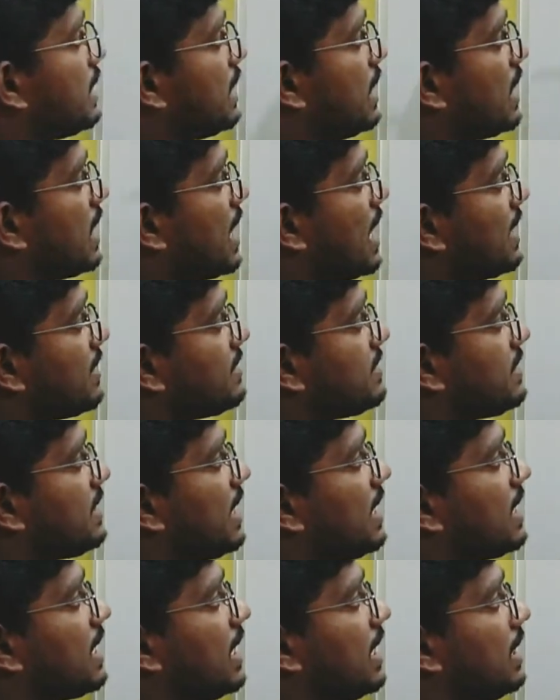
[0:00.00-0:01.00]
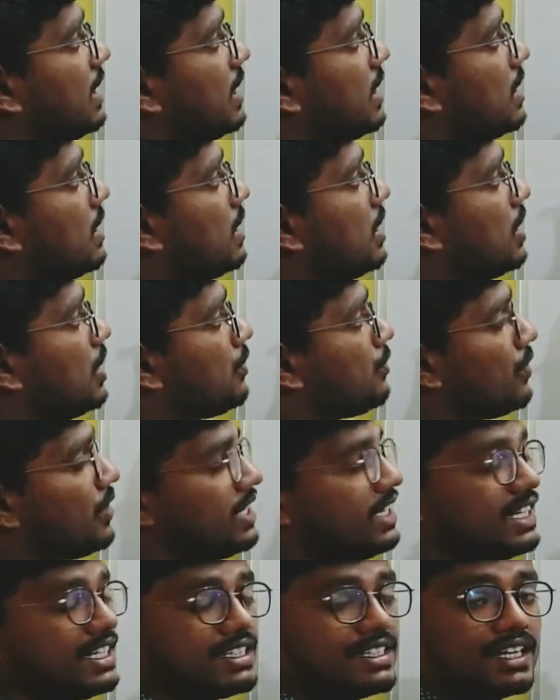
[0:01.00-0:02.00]
A has taken
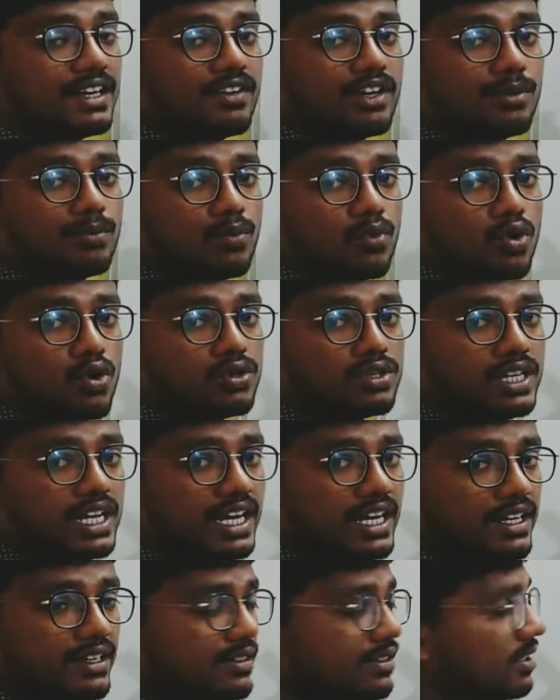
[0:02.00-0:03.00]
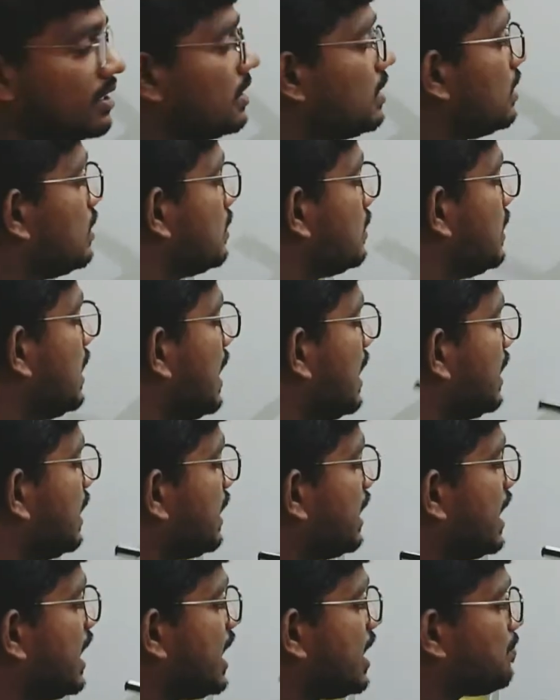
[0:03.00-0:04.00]
27 more days
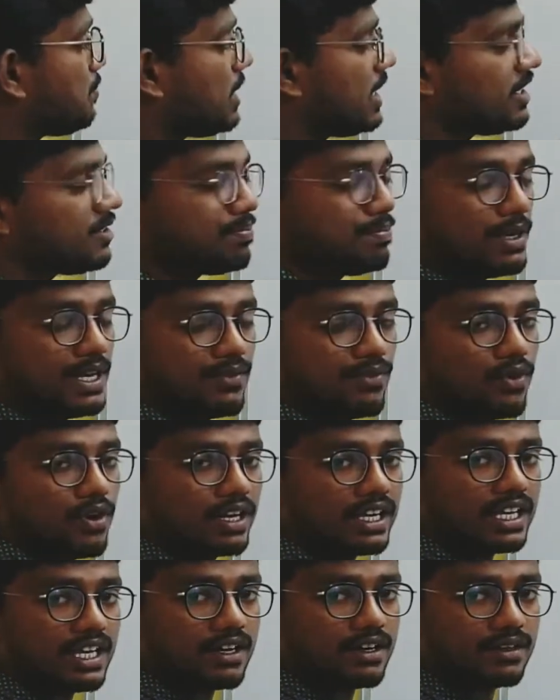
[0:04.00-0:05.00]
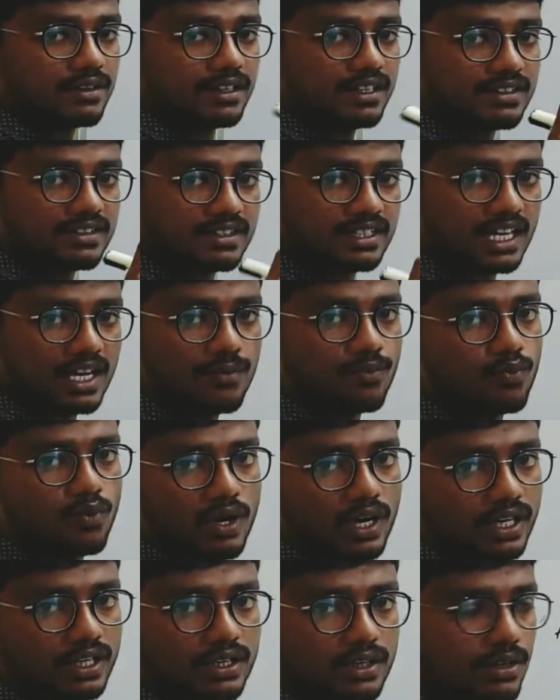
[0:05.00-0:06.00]
than A plus B working on the same
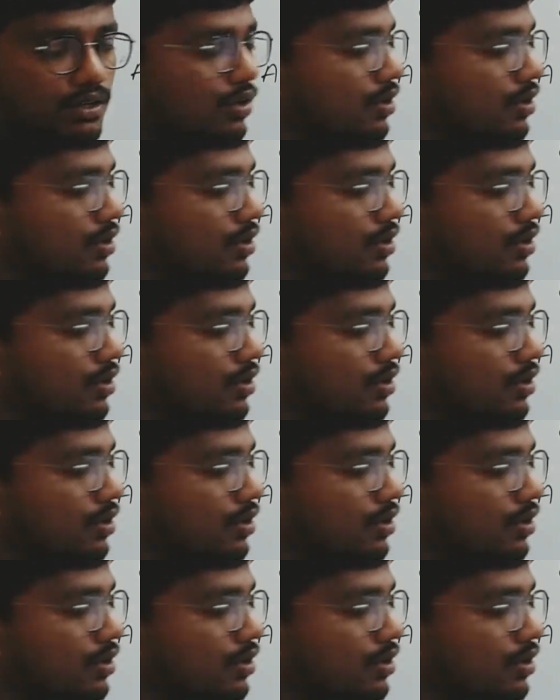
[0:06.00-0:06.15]
work.